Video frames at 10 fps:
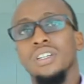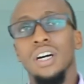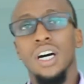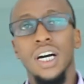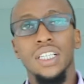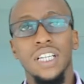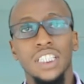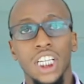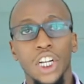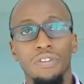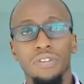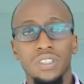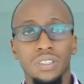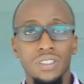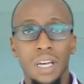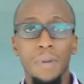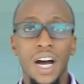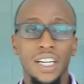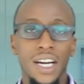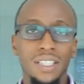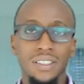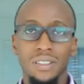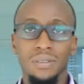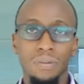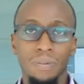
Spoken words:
such kind of cyber attacks.